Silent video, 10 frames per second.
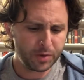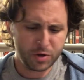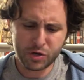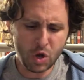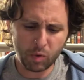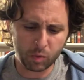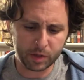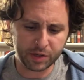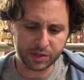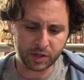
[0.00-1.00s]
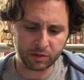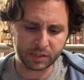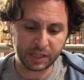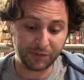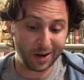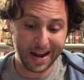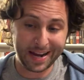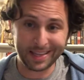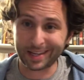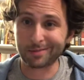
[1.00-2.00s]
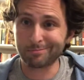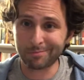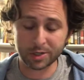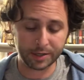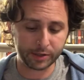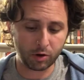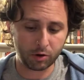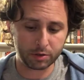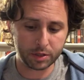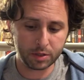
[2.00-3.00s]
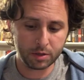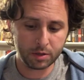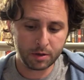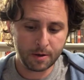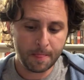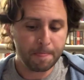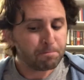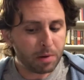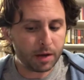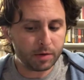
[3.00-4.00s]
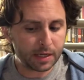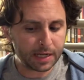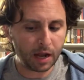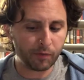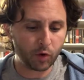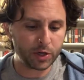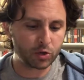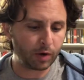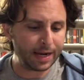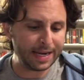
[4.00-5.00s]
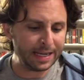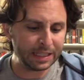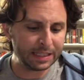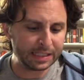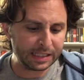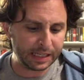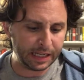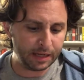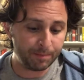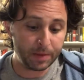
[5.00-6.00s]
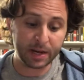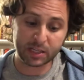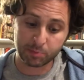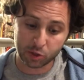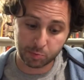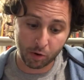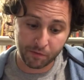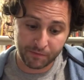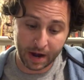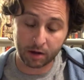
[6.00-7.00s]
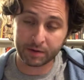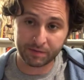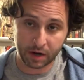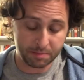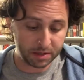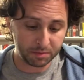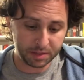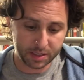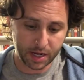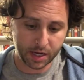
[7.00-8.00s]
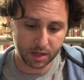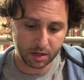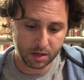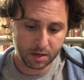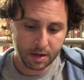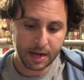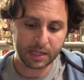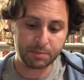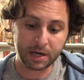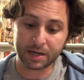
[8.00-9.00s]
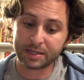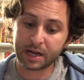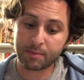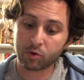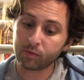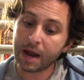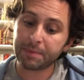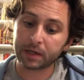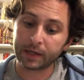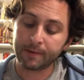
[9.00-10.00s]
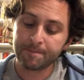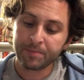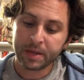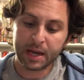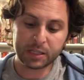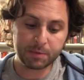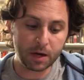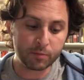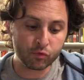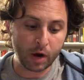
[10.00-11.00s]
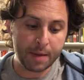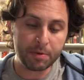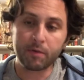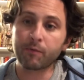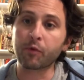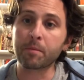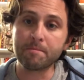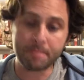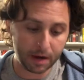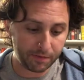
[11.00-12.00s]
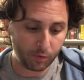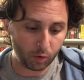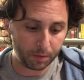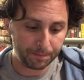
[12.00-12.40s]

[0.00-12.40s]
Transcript: No one went to the Salton Sea for anything, much less art. But as California's great inland sea and its most profound environmental mistake has begun to die more rapidly, it has become ripe for metaphor.